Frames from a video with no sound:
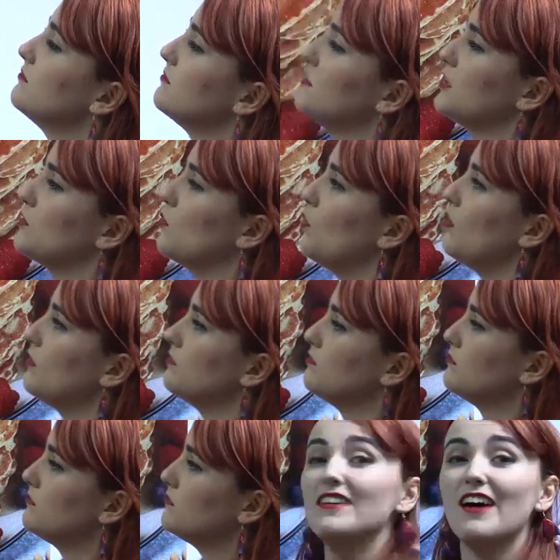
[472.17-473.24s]
Very cool.
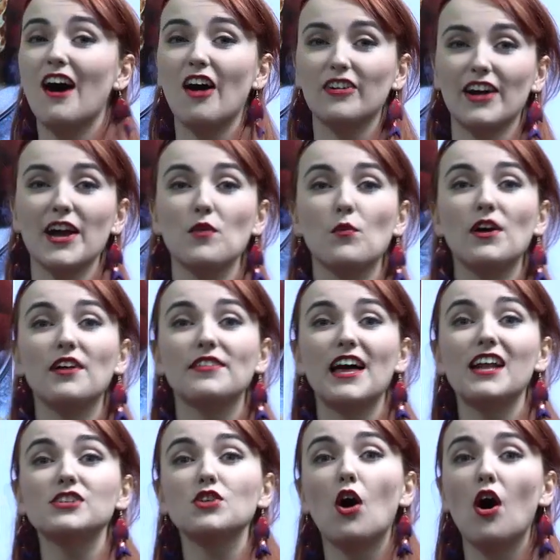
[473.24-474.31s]
All right, well,
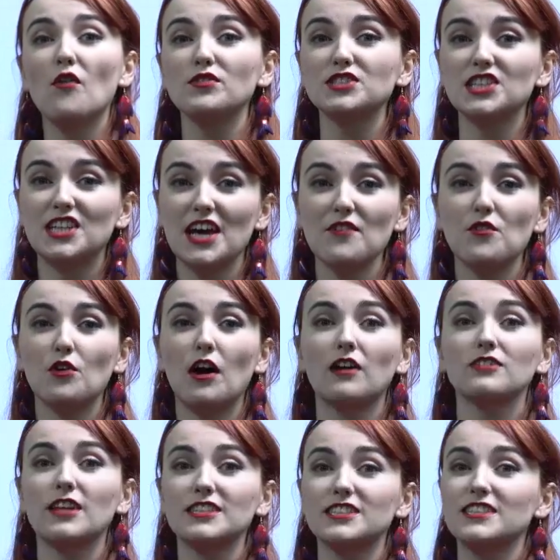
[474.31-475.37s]
that is all for today for
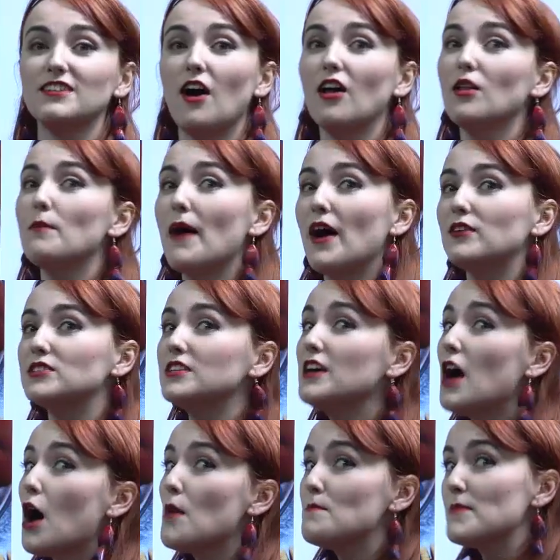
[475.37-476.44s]
our lesson all about
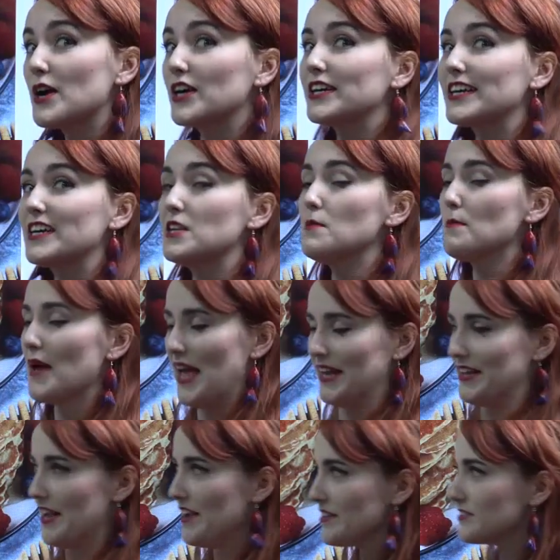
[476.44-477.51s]
American
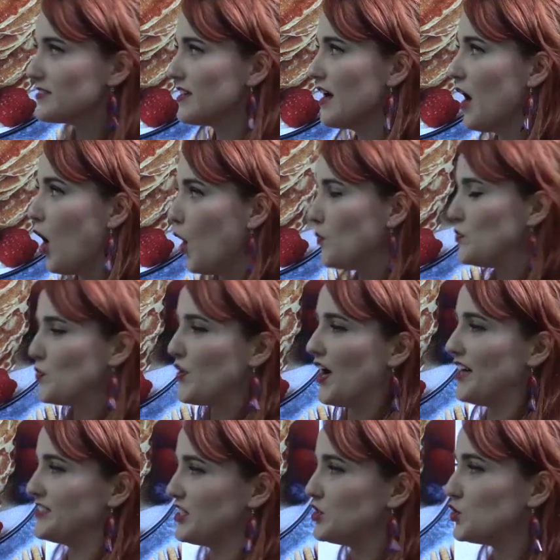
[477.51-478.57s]
pancakes. I hope you
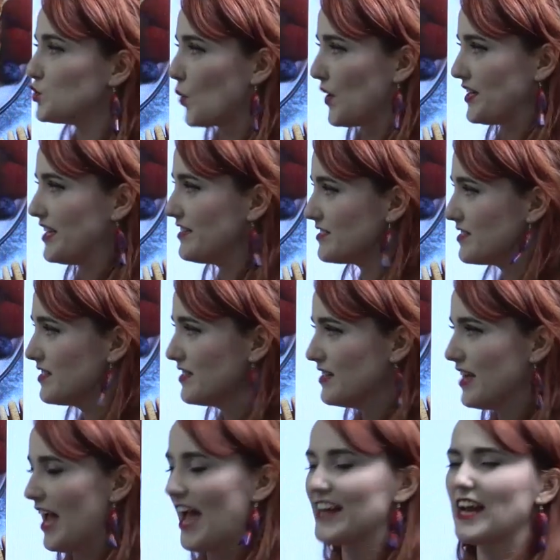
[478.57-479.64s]
guys enjoyed it,
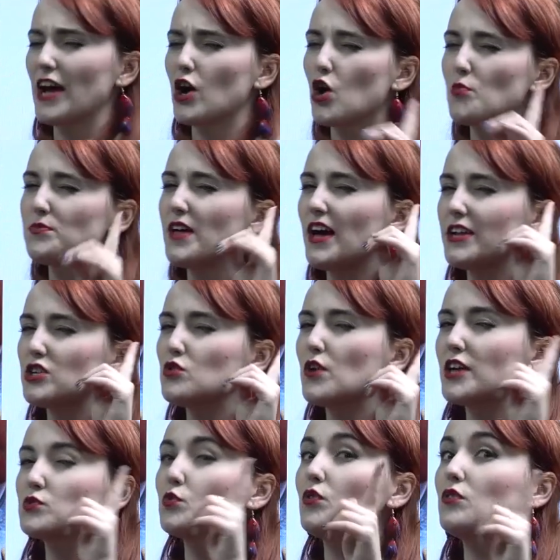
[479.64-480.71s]
and I hope that you
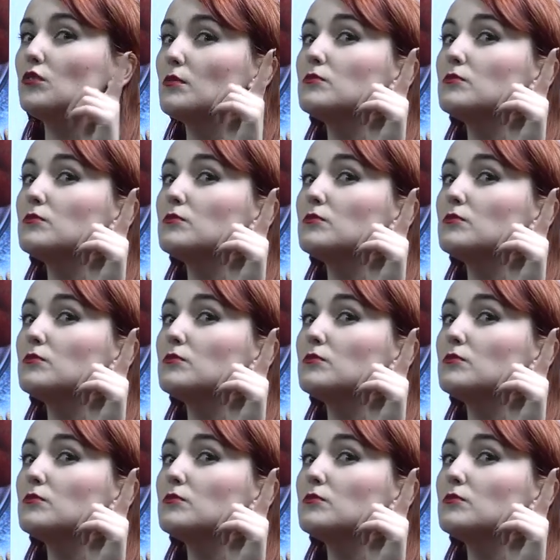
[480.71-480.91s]
guys will